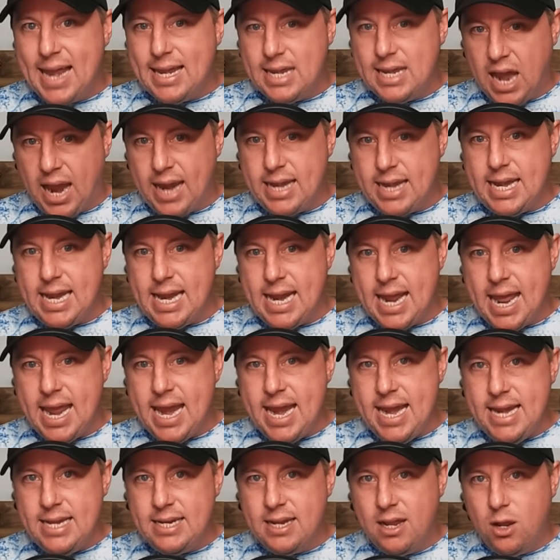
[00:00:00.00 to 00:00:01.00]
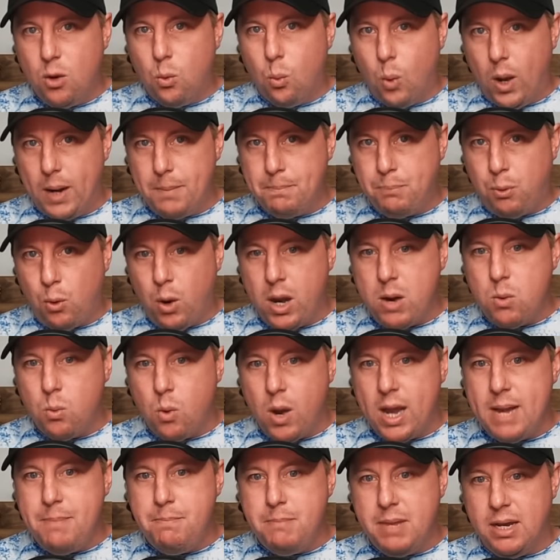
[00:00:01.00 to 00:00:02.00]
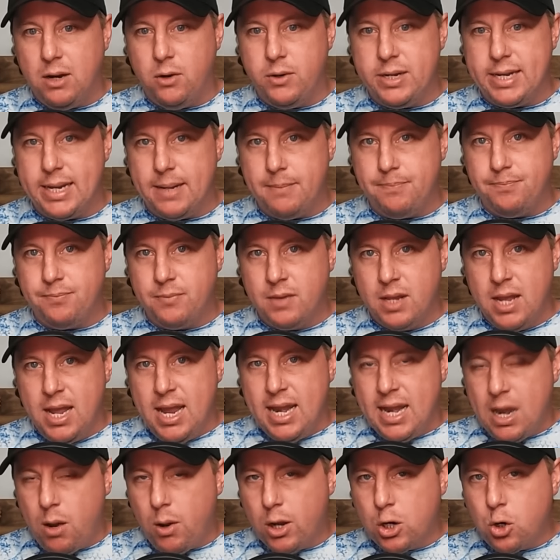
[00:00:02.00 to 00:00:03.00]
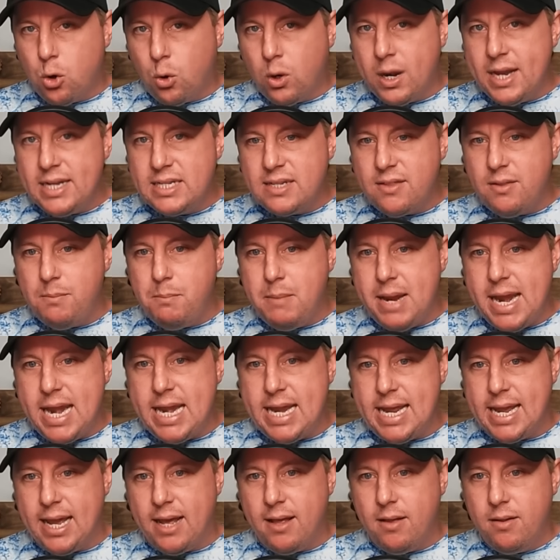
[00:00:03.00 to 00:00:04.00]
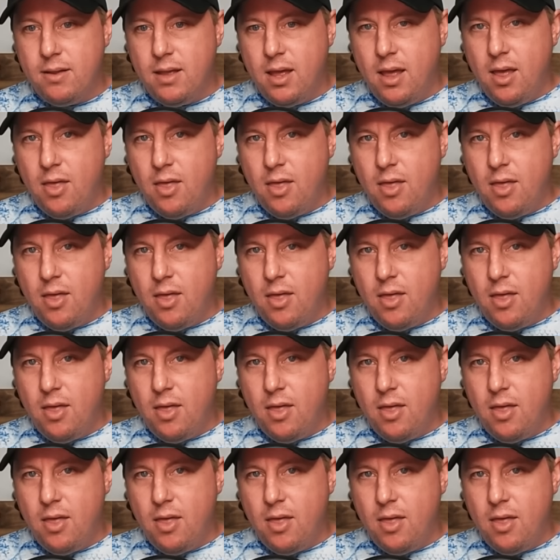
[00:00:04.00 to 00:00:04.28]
ninety-eight, one point one million. Now, according to the media,